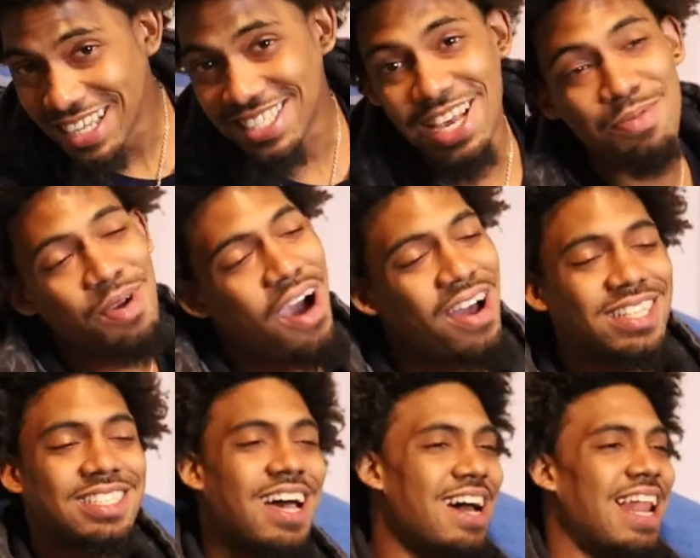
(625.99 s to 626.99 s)
He tell me all
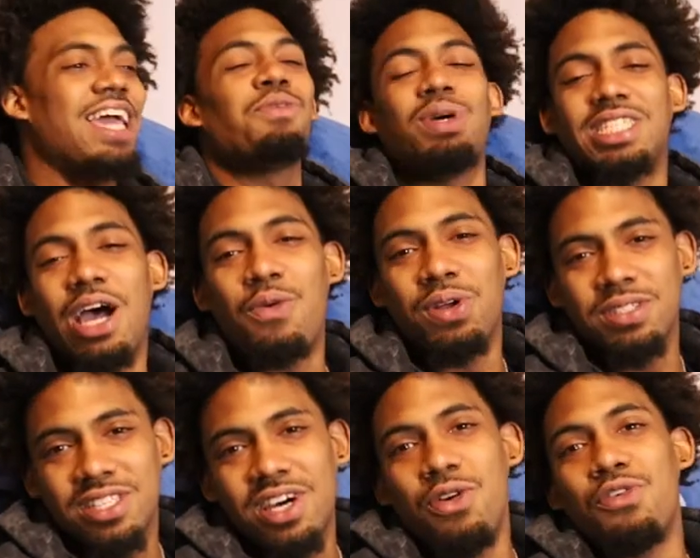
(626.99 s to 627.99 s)
the time, like he wish I would
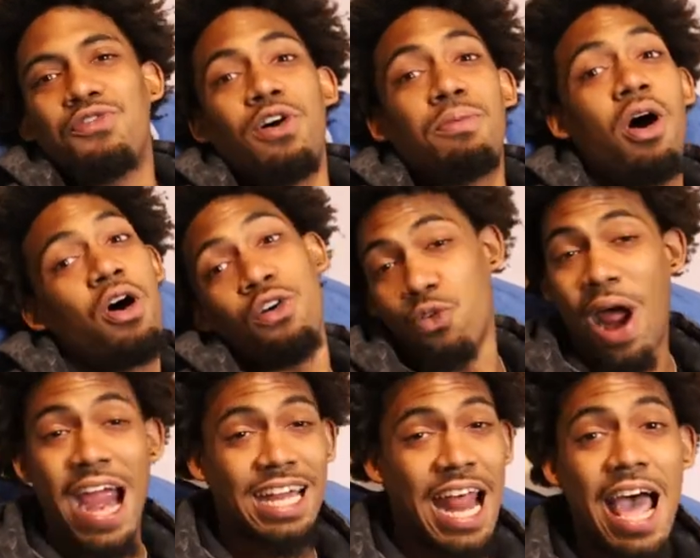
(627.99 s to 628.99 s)
have stuck with football. Oh,
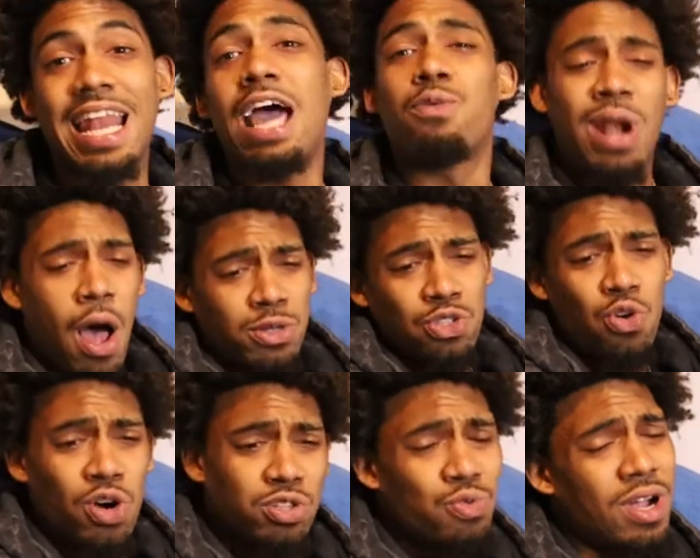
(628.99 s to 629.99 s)
right, not like when I was
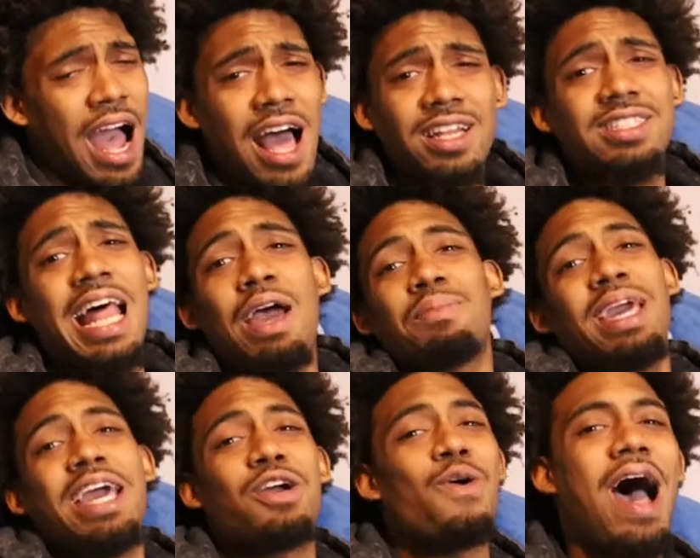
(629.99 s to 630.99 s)
going through college. Like
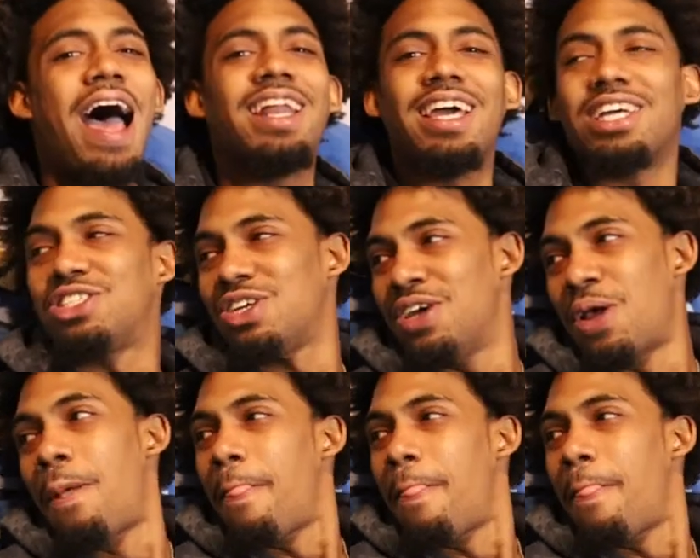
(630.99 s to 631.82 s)
man, go out there. I hit you